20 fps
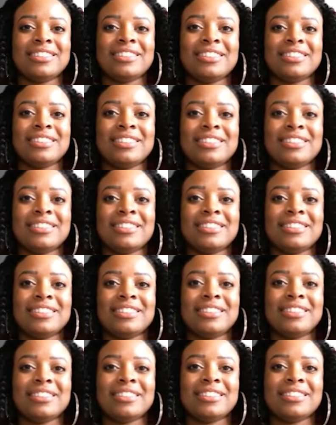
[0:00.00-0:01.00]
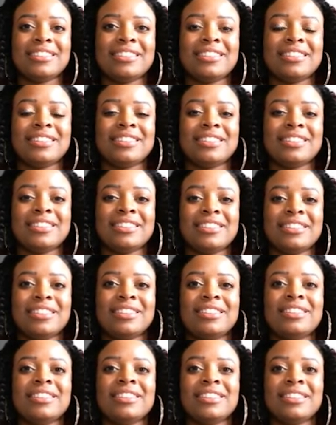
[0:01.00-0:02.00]

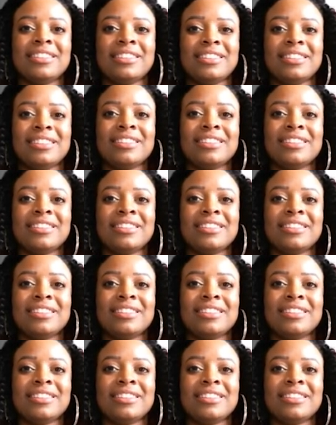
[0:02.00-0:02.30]
This person isn't speaking.